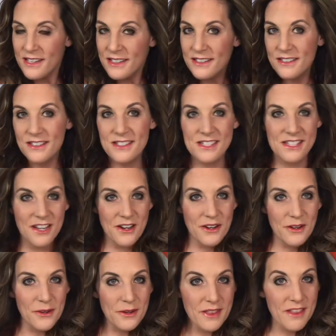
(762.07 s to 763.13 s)

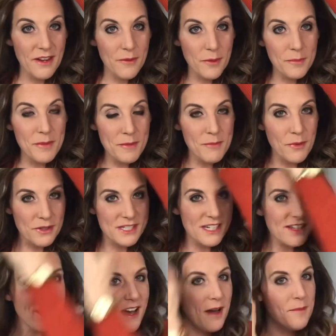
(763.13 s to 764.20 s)
So there will be more to
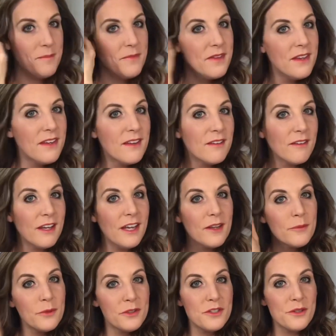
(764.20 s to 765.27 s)
come, and
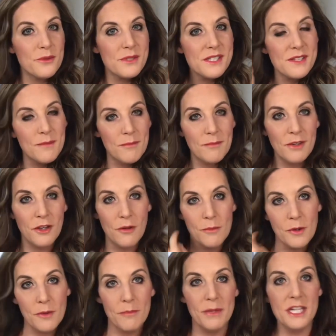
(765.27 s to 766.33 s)
we'll do some, you know,
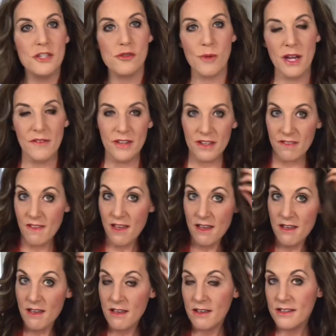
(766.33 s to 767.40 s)
more beach wavy
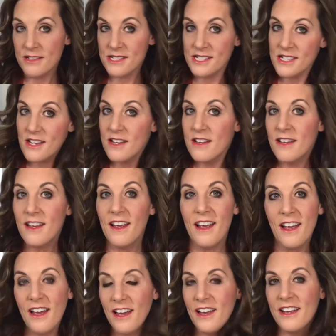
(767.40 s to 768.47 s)
things
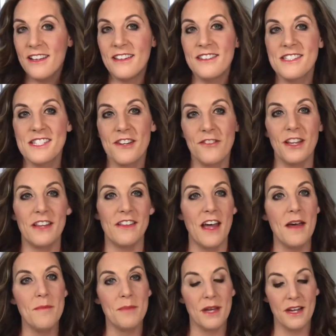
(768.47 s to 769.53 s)
and stuff like
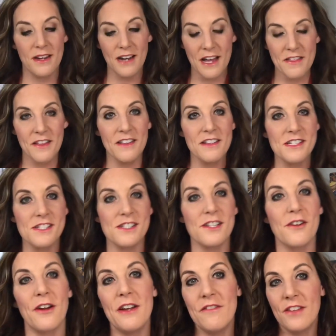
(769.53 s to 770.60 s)
that. But I think this is a
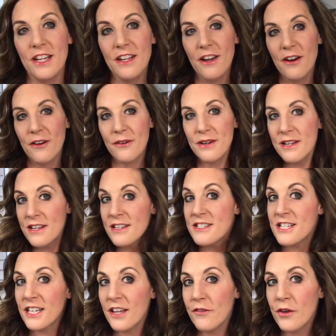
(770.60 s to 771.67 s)
great video to
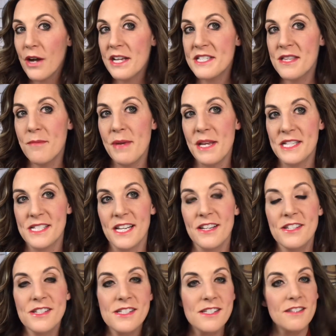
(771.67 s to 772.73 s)
give you guys the
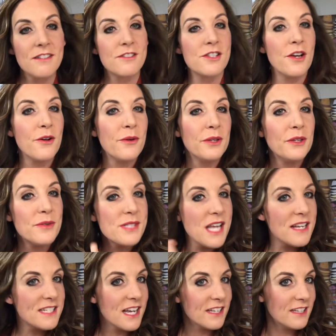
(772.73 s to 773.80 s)
basics. So use that
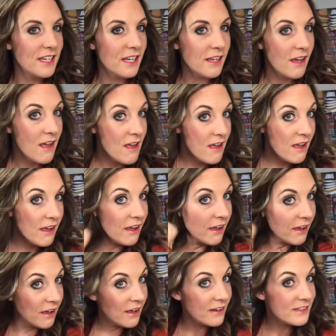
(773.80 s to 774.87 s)
technique
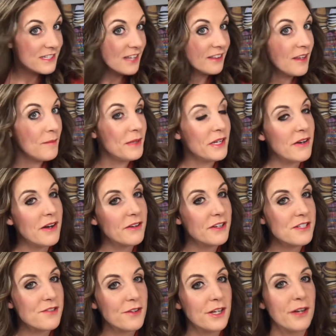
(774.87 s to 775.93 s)
and let me know how it goes
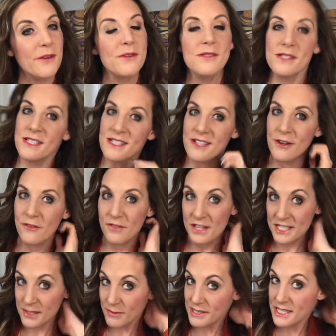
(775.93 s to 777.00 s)
for you. So if
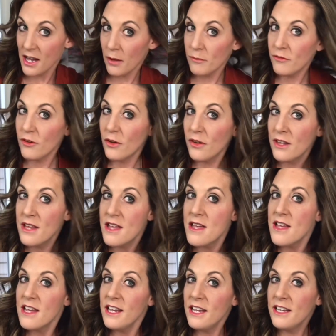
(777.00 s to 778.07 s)
this was helpful,
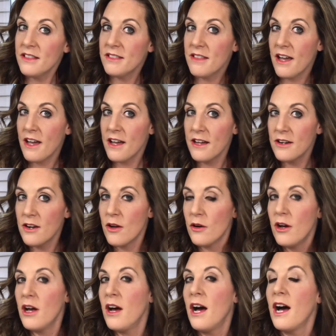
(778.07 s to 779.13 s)
hit that
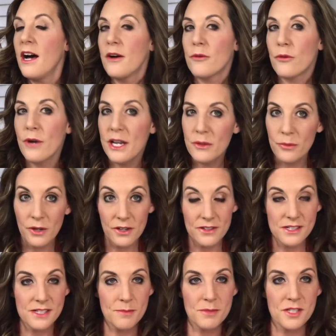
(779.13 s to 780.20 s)
red word
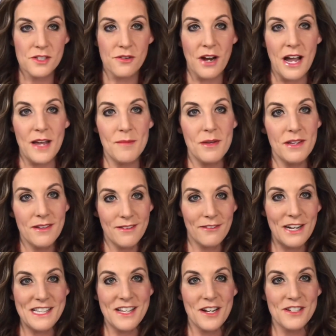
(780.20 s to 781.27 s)
subscribe
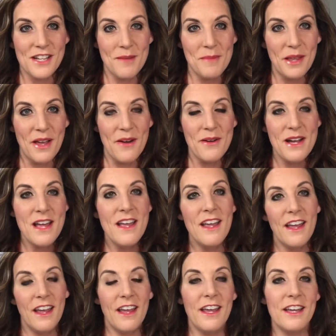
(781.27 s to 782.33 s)
right there down below
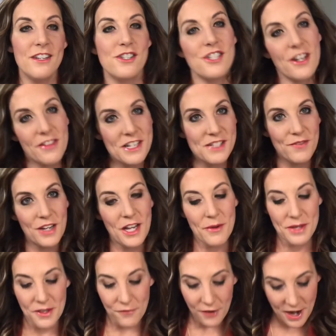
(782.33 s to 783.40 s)
and share this video with
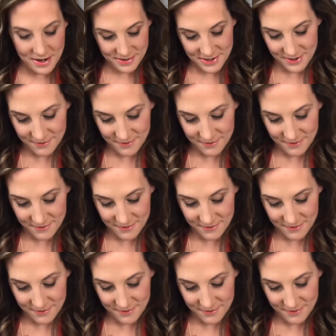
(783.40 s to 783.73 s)
a friend.